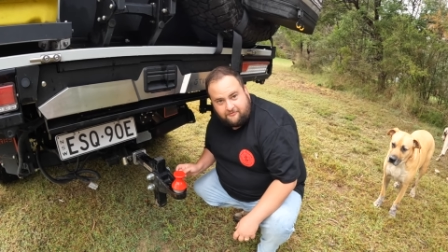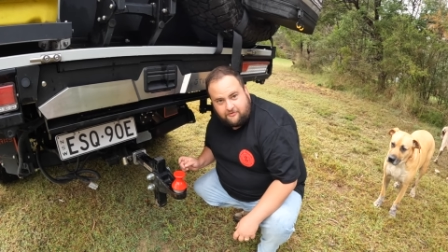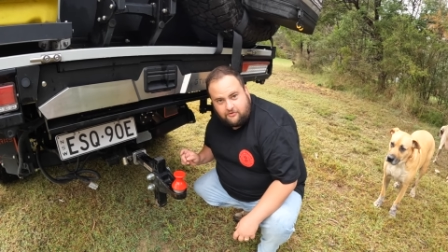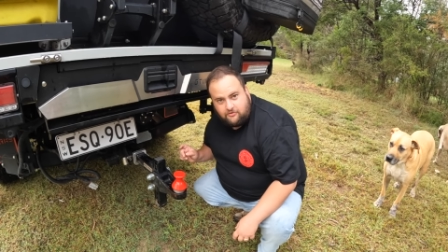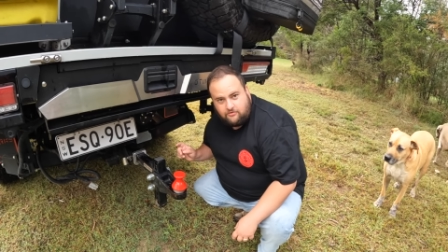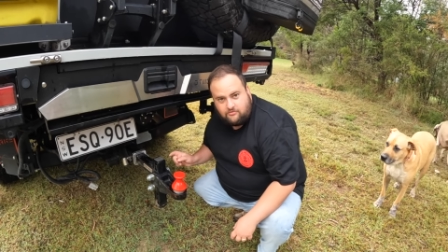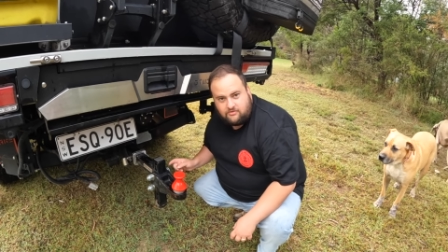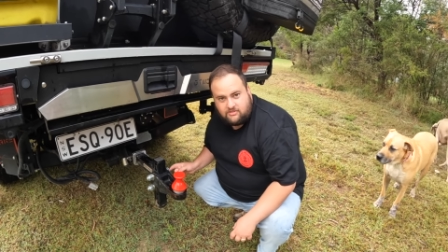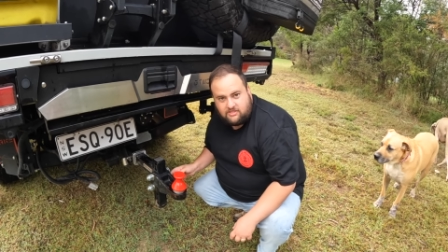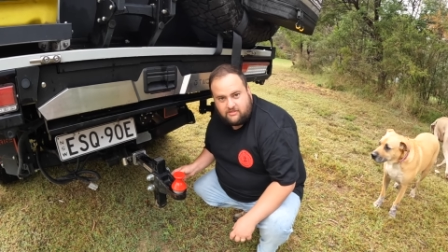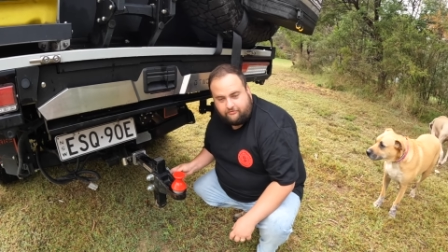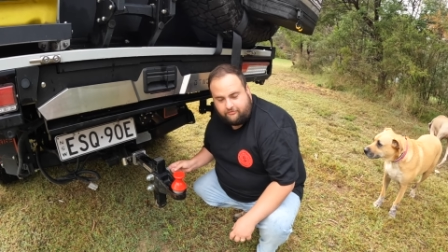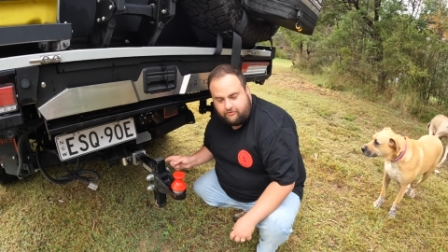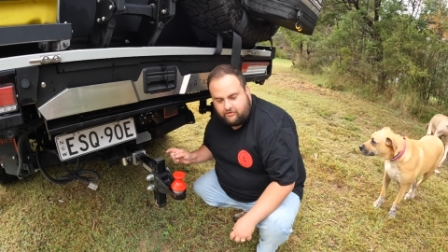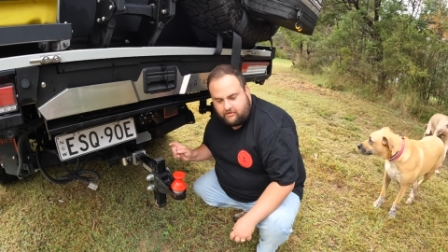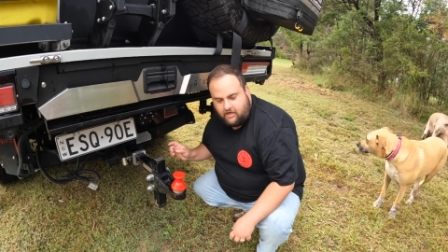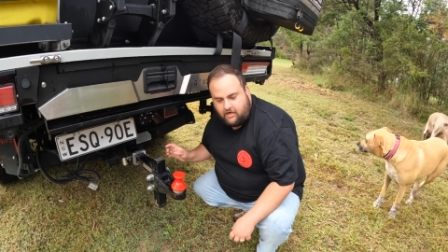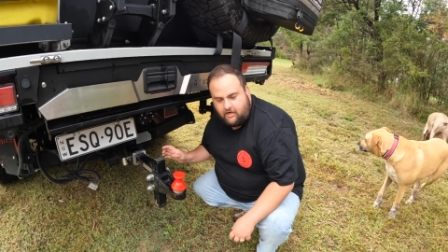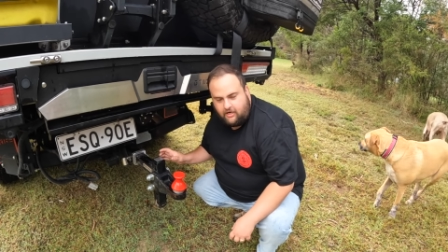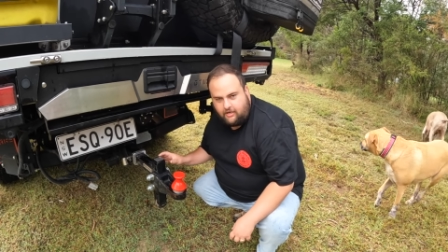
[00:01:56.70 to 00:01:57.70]
few
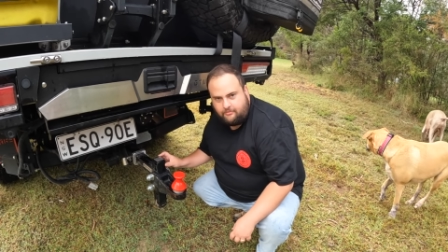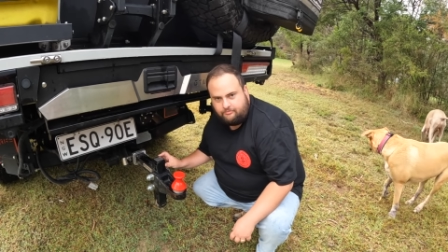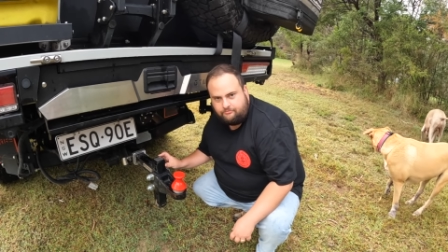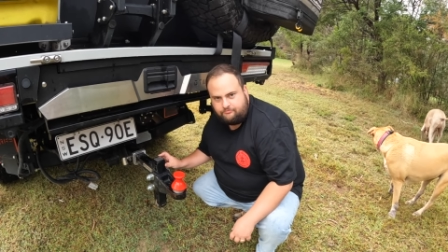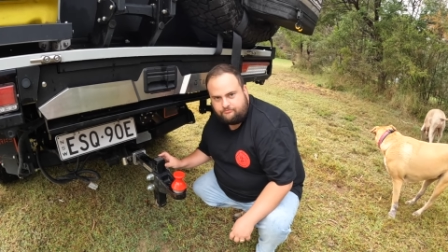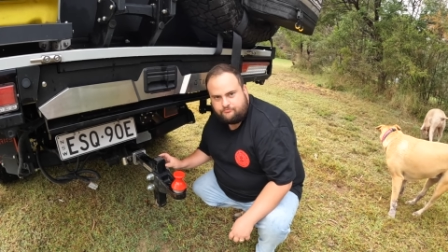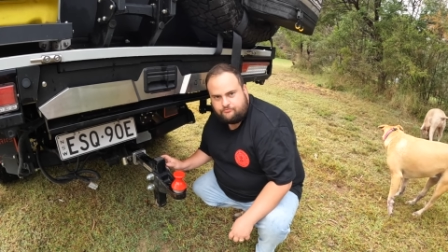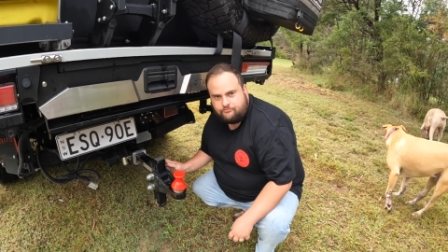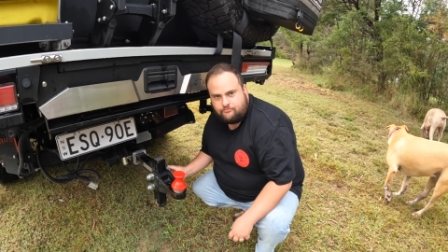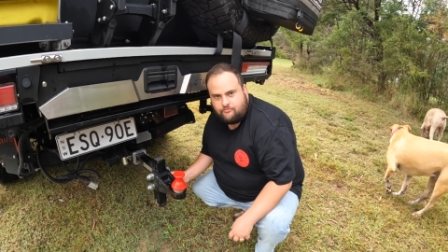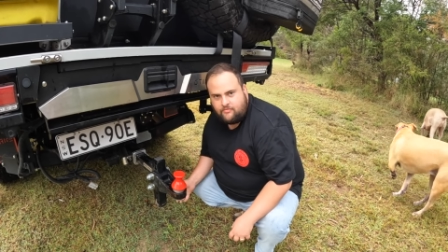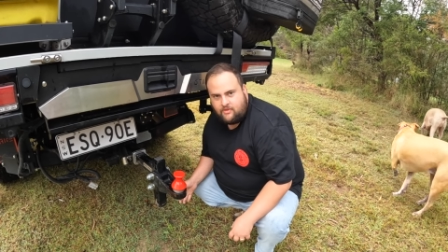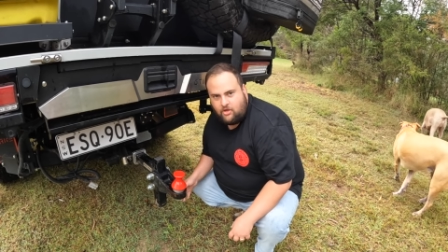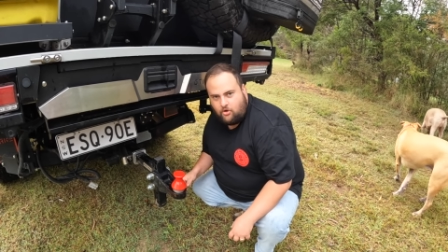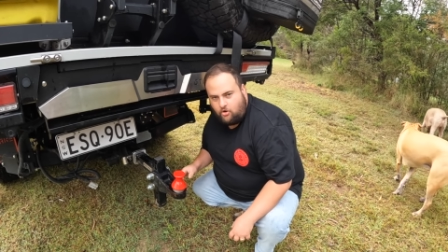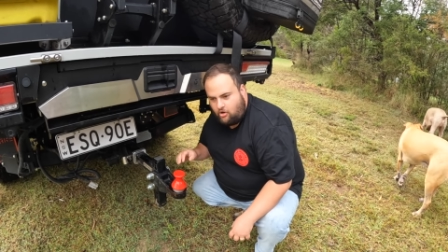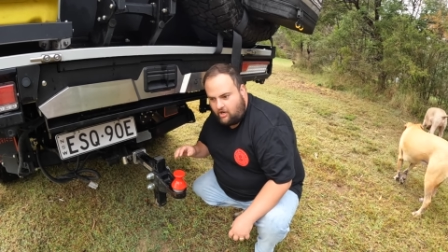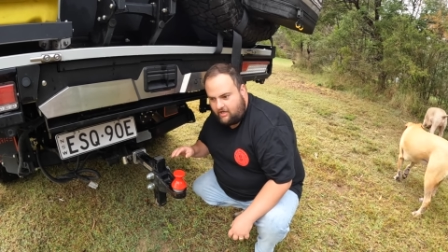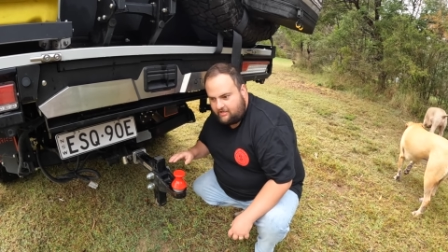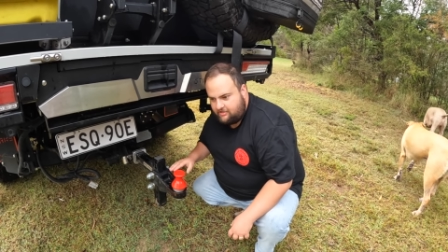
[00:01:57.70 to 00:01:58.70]
different um,
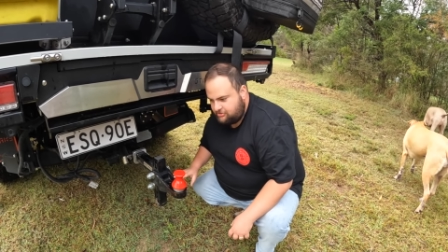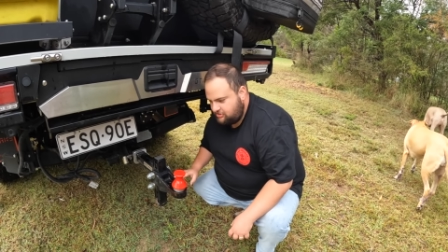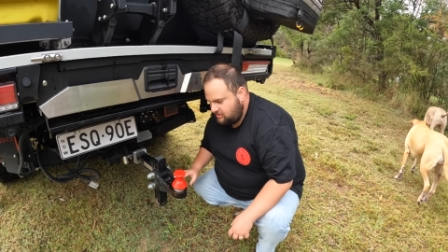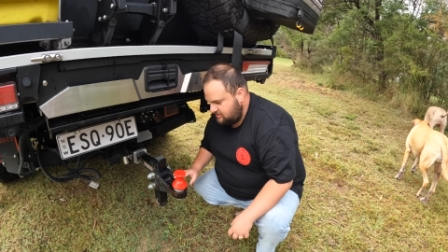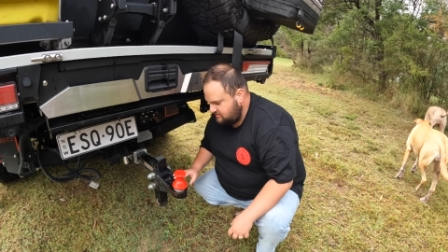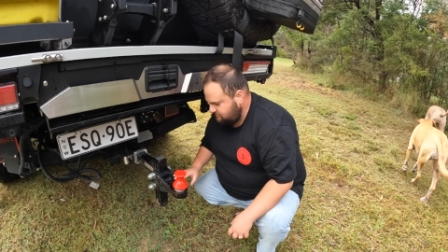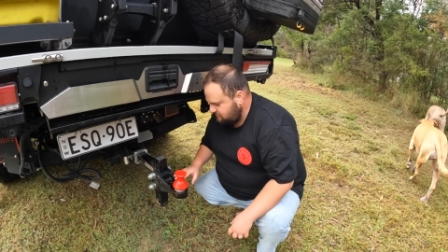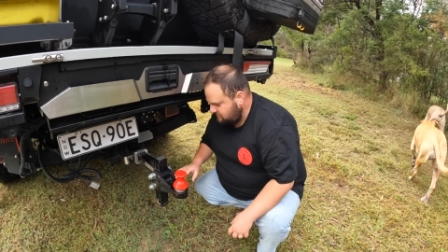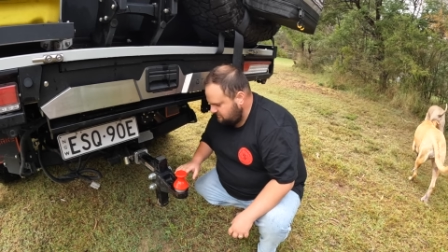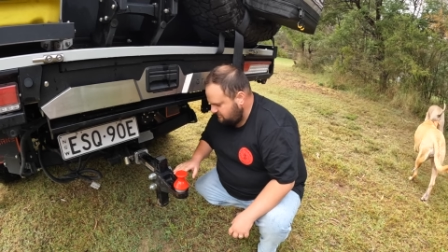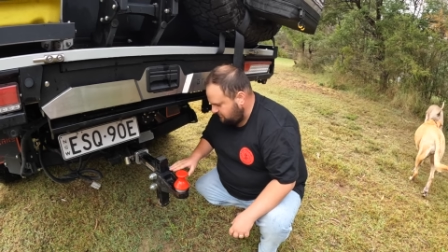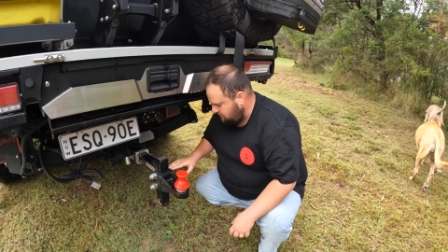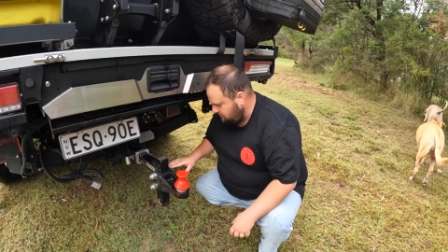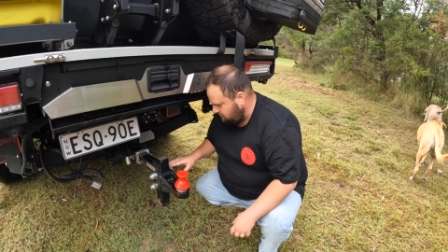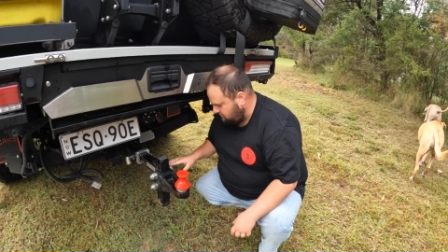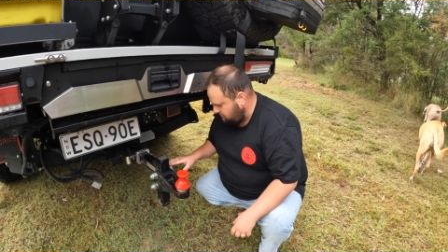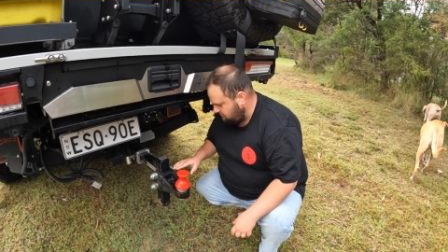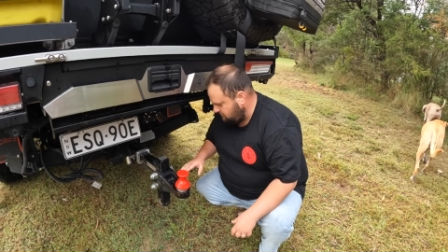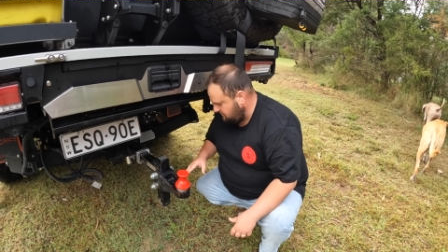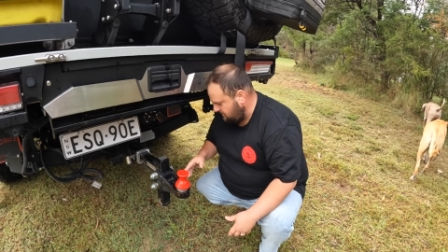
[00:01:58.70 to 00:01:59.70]
height adjustments, so
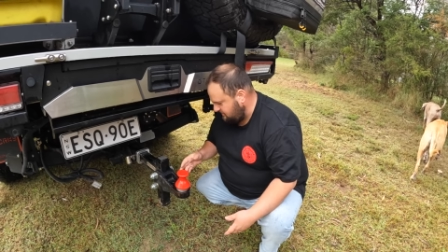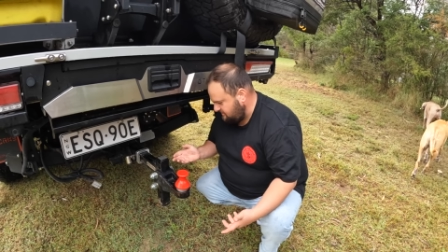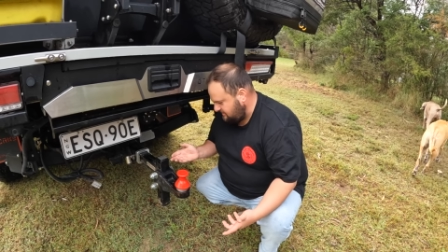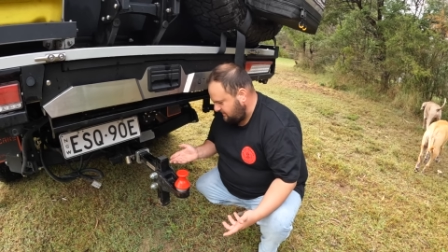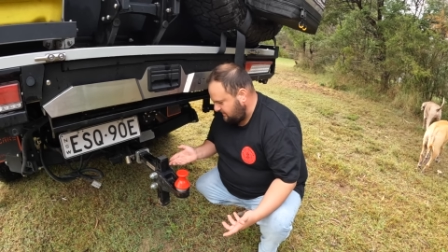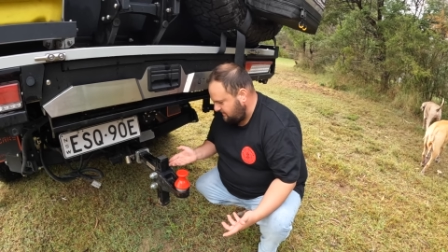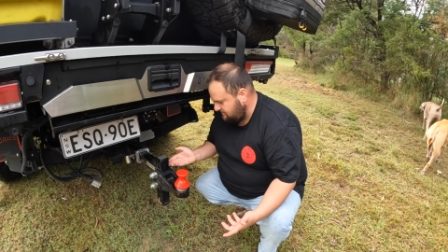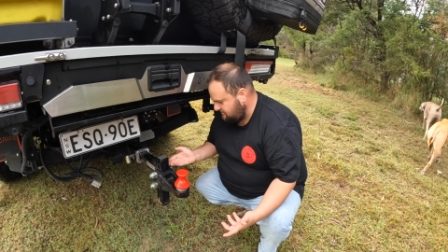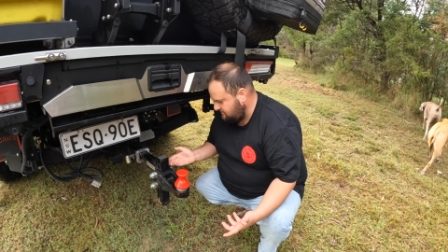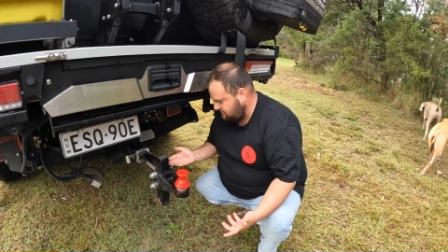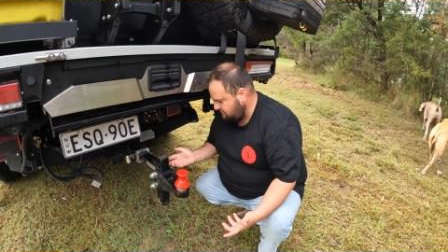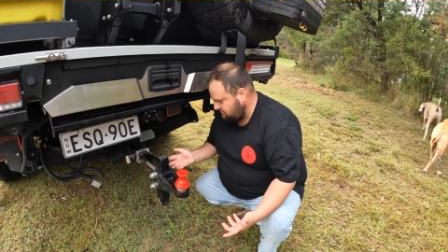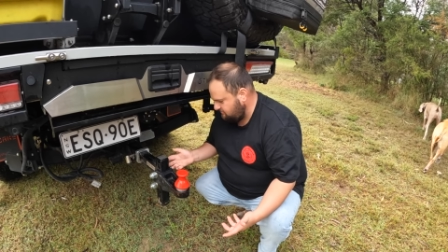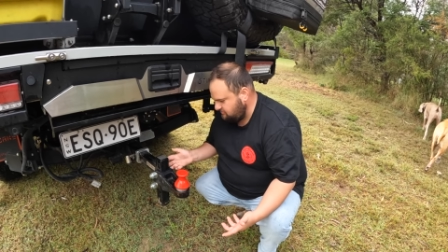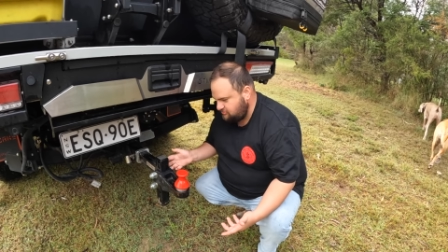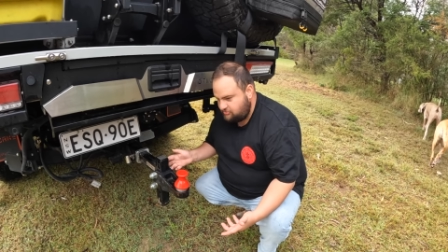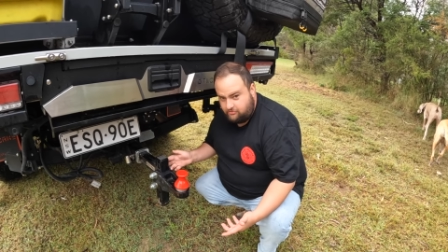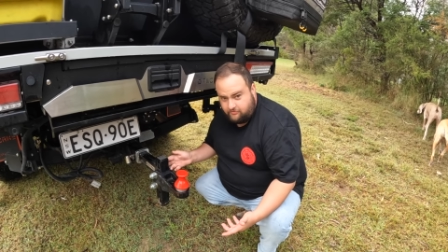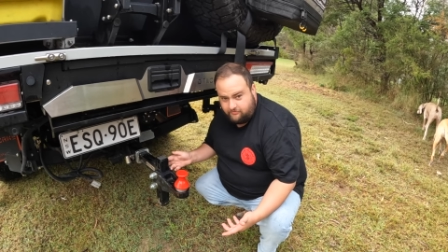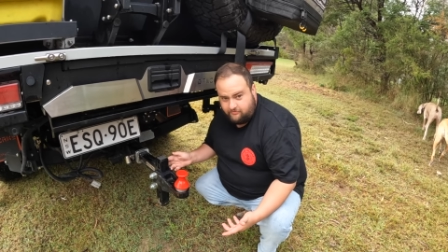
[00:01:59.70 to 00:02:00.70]
that's ours,
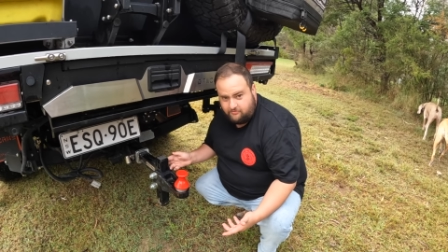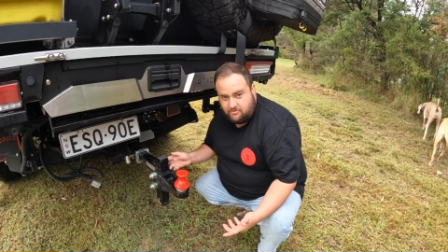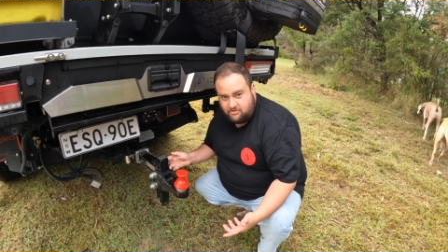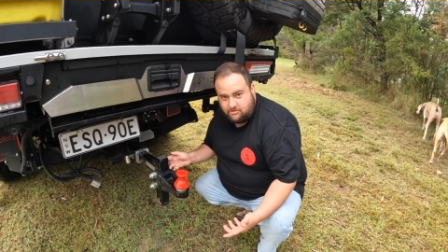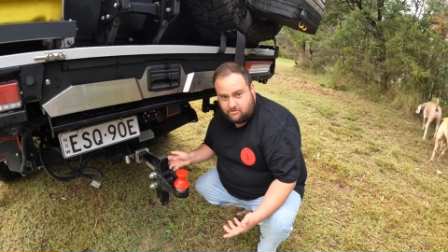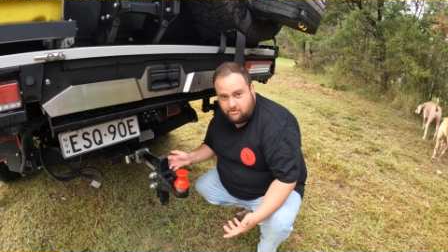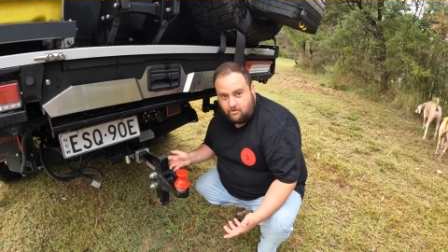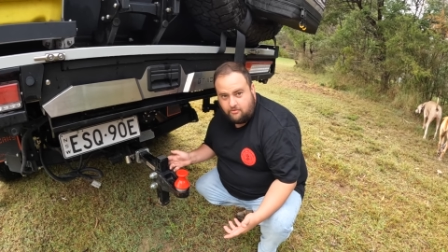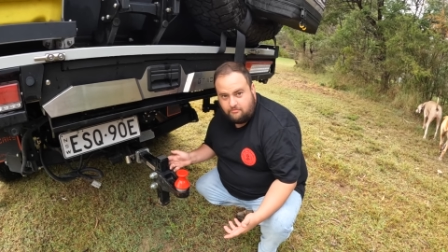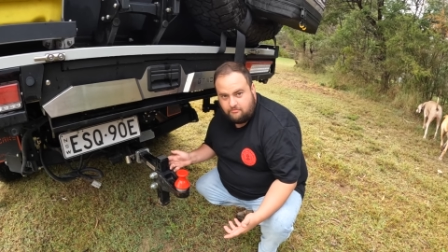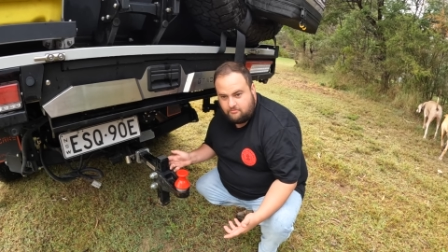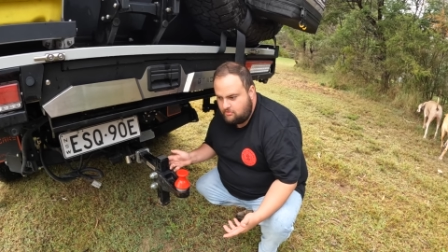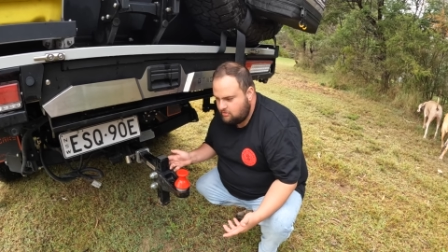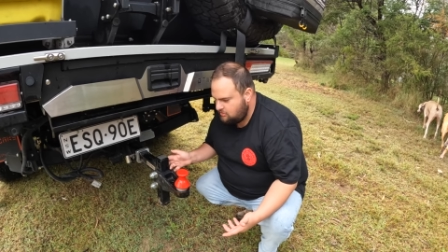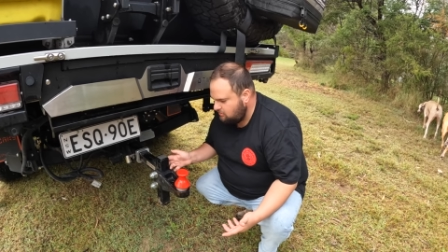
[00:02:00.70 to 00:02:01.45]
two from the top.